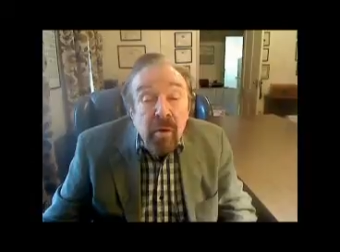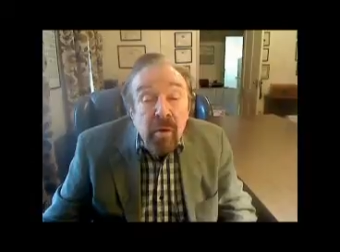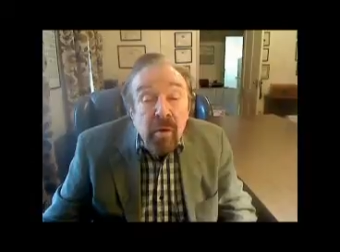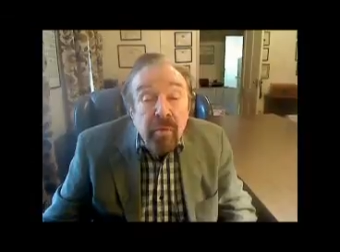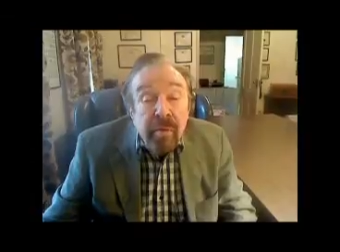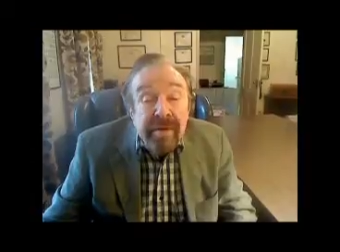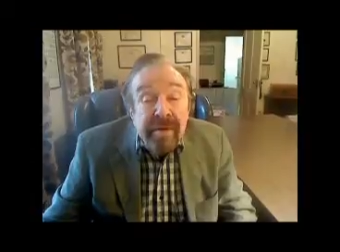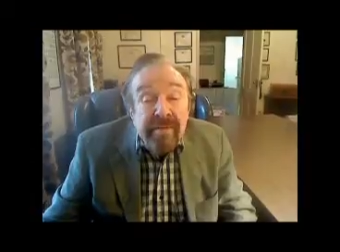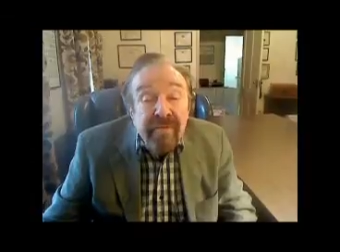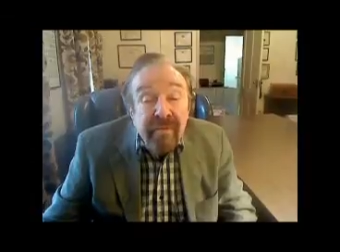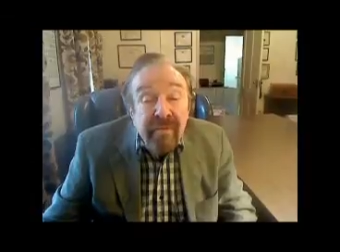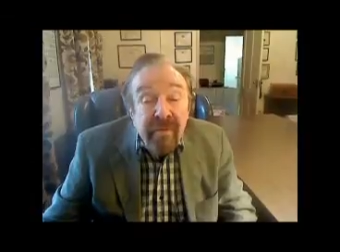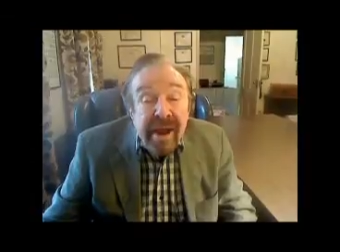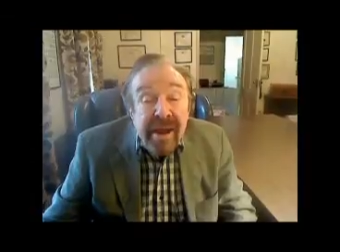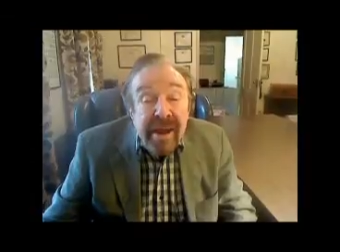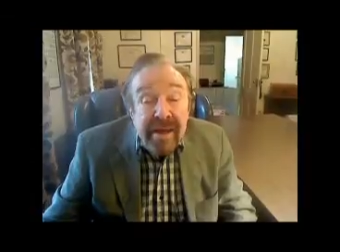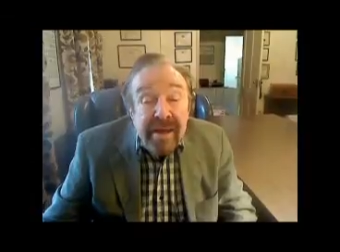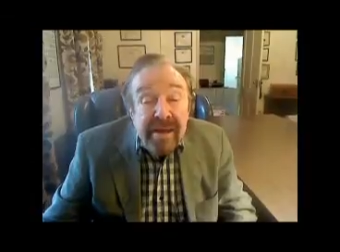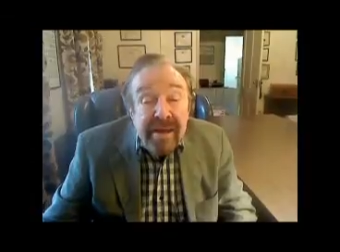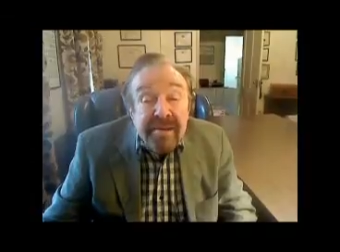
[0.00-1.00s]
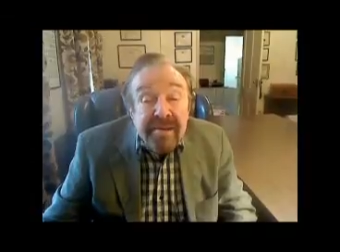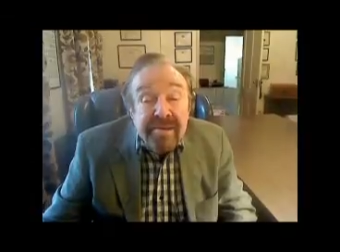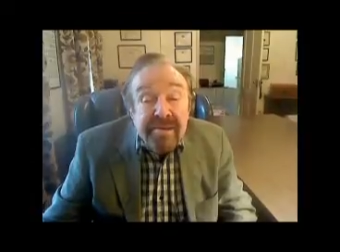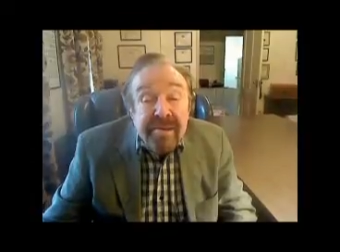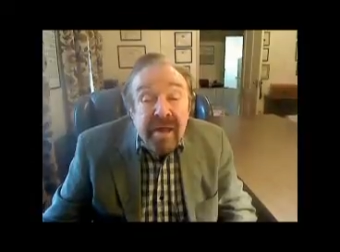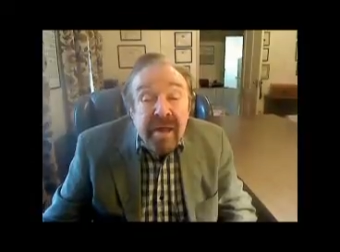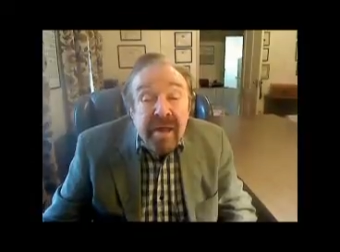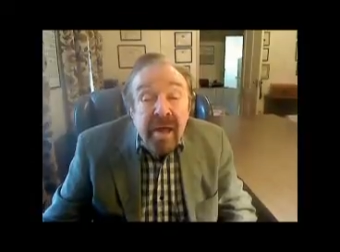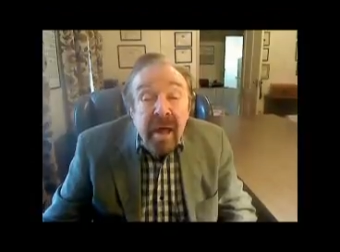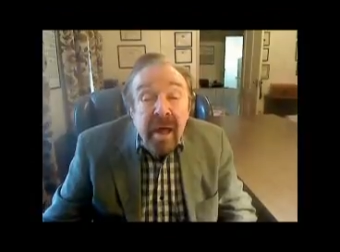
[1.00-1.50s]
rephrase,
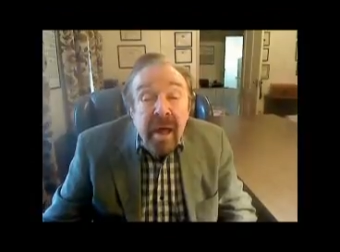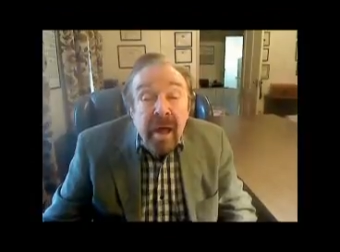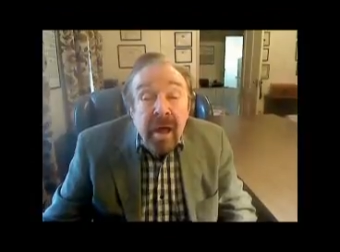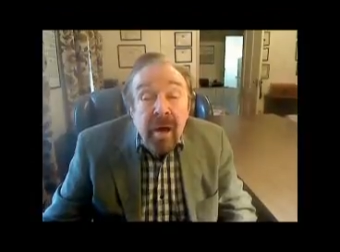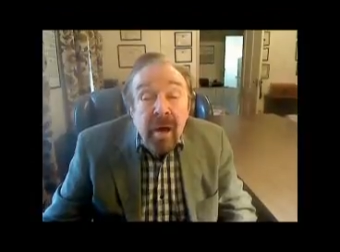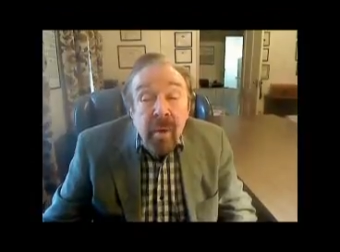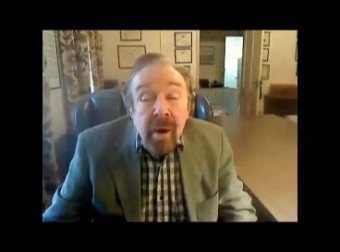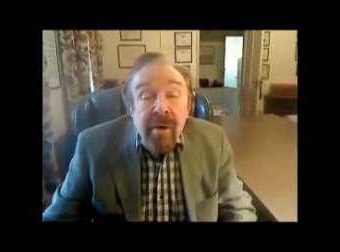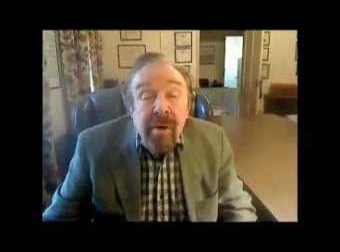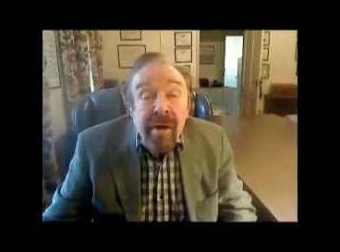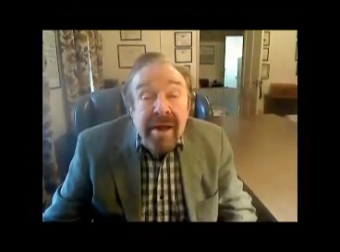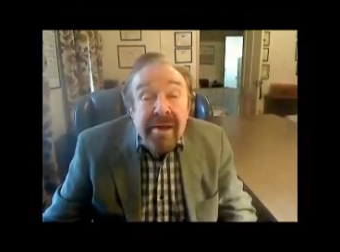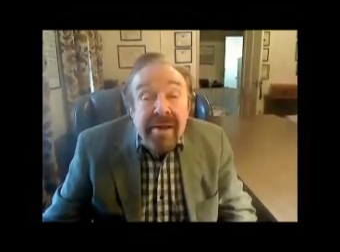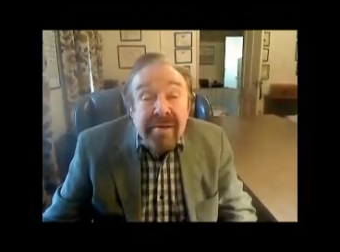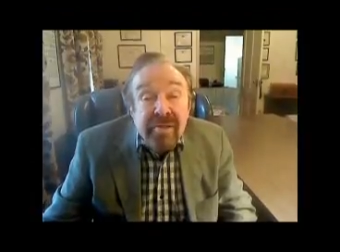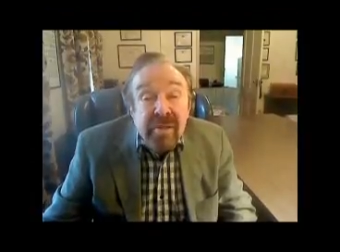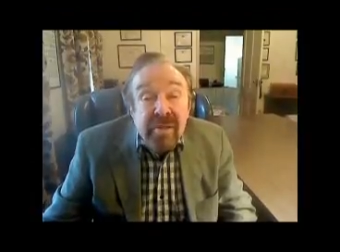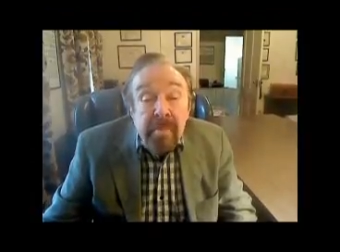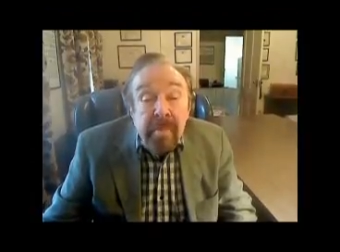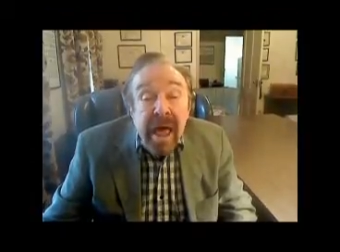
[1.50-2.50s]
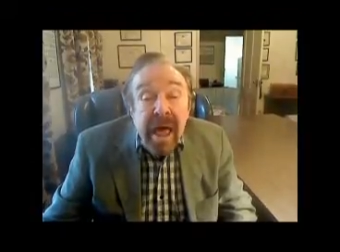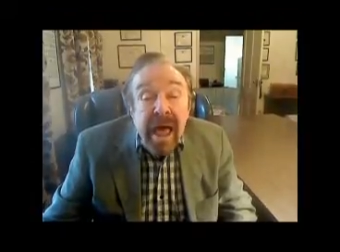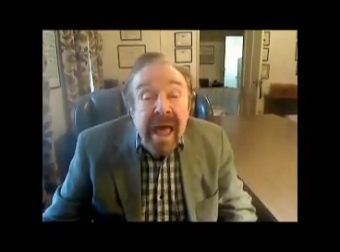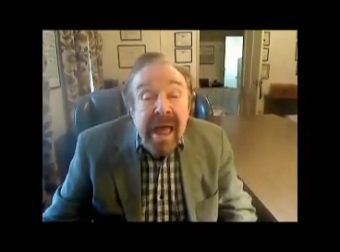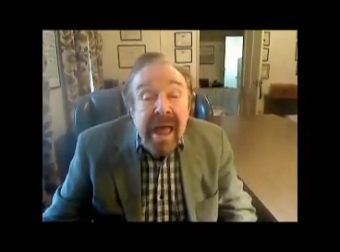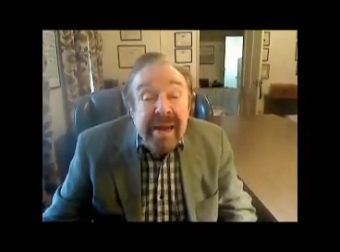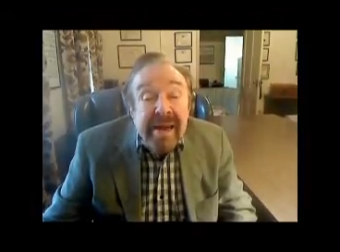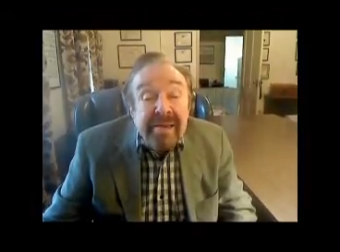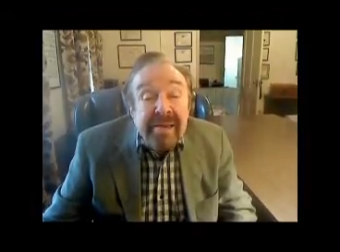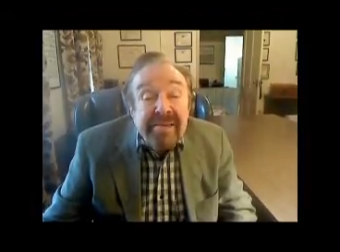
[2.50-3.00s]
whereas the
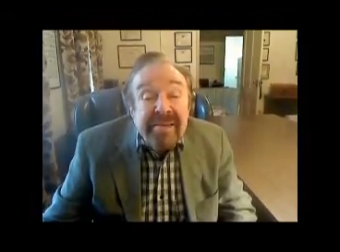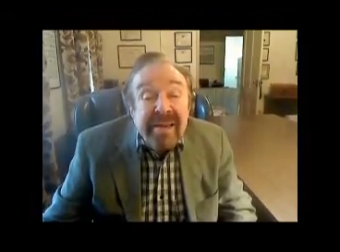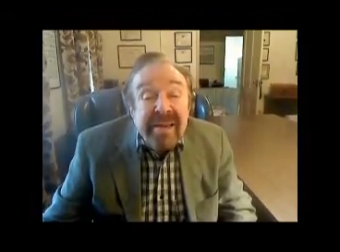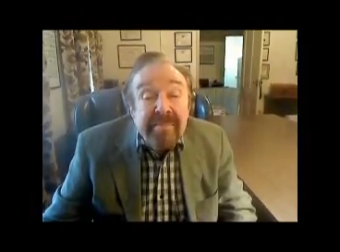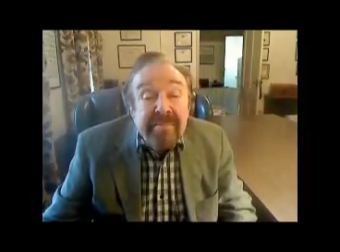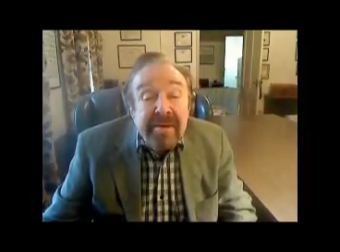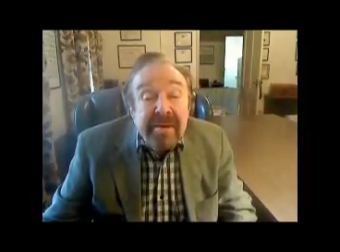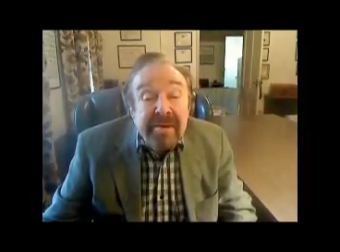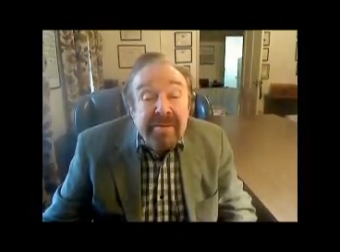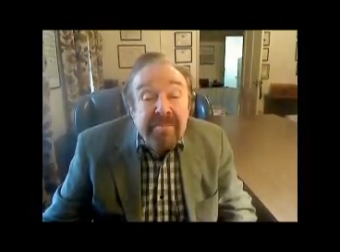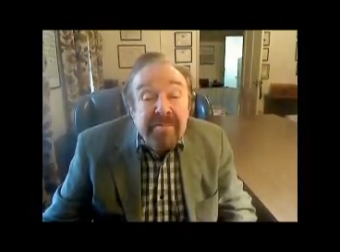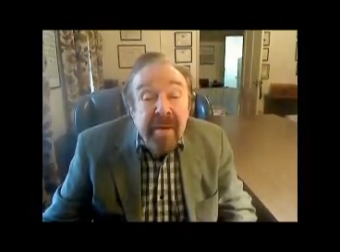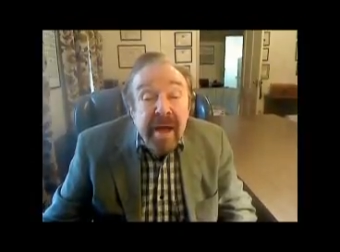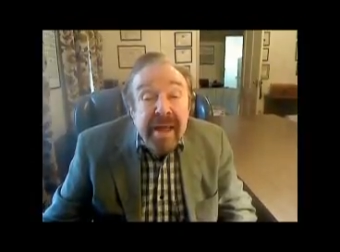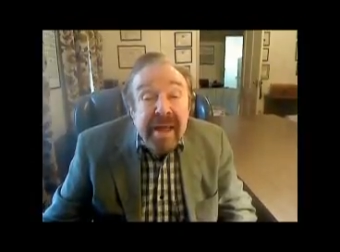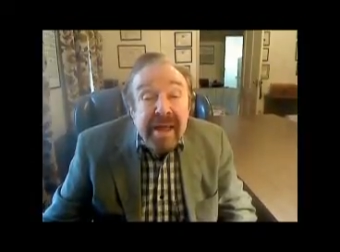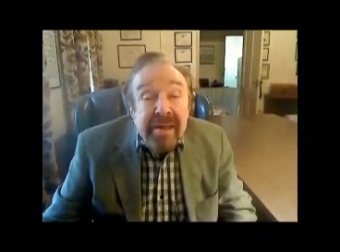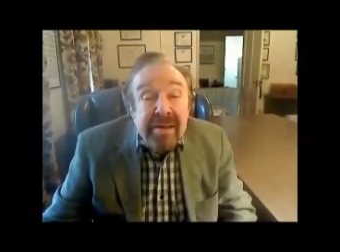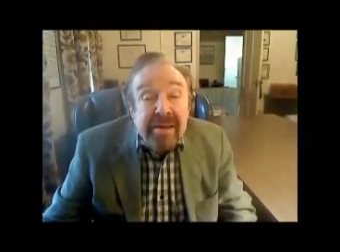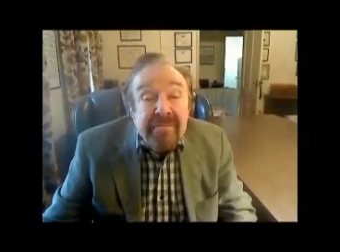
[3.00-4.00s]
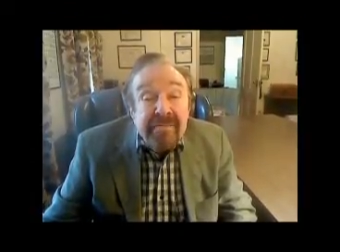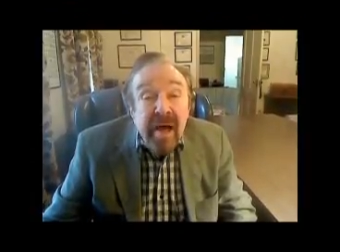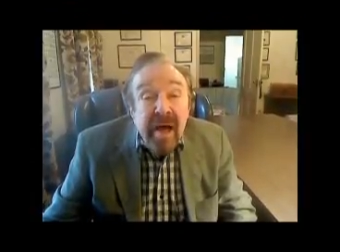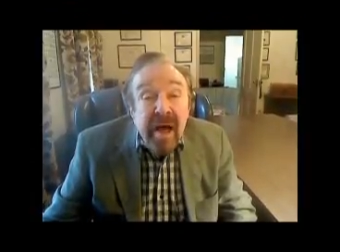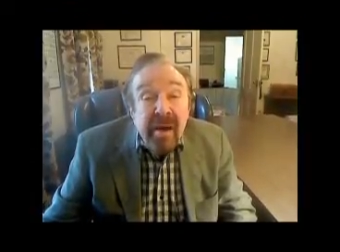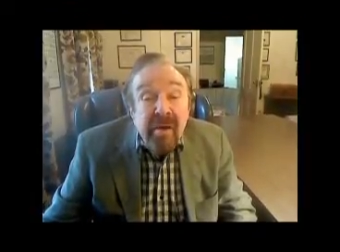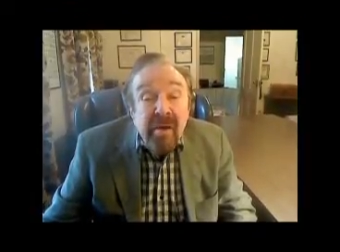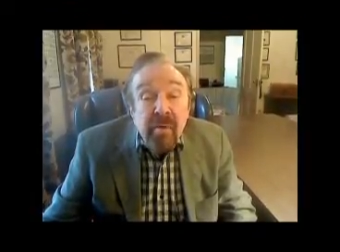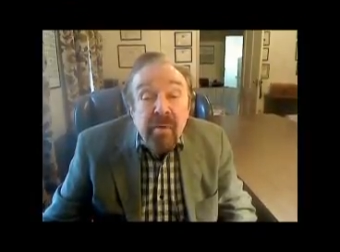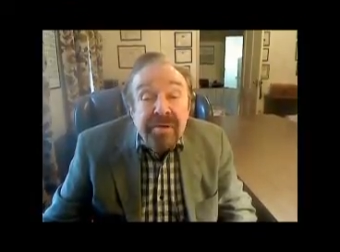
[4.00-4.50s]
blind acceptance by his
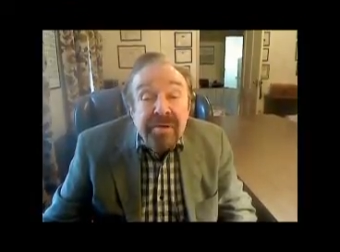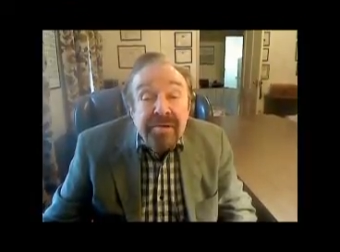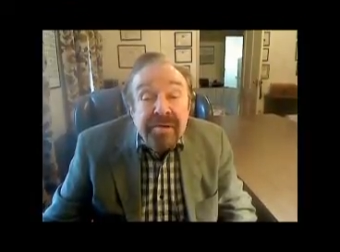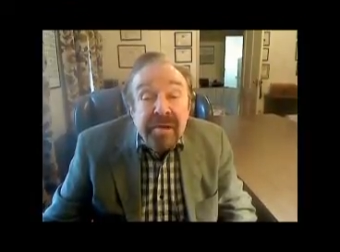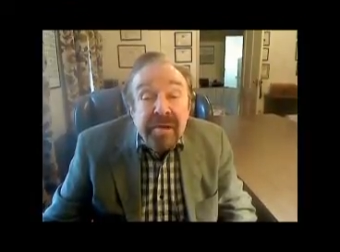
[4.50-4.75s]
followers